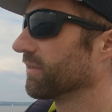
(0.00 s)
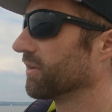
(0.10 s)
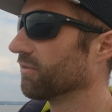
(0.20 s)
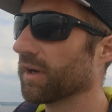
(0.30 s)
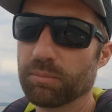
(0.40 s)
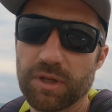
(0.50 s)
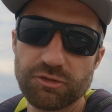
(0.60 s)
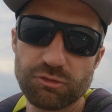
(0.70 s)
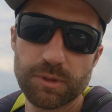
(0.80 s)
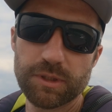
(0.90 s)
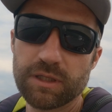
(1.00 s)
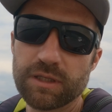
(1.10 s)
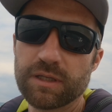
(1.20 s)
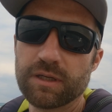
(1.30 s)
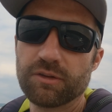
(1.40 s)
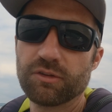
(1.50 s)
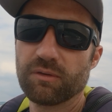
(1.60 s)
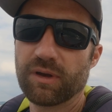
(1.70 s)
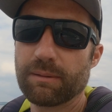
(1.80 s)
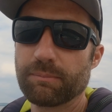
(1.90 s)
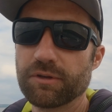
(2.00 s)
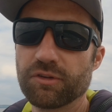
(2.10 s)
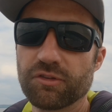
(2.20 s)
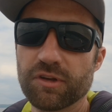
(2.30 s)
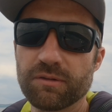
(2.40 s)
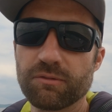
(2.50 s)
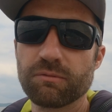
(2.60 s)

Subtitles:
This is very pleasurable, so I'm happy just to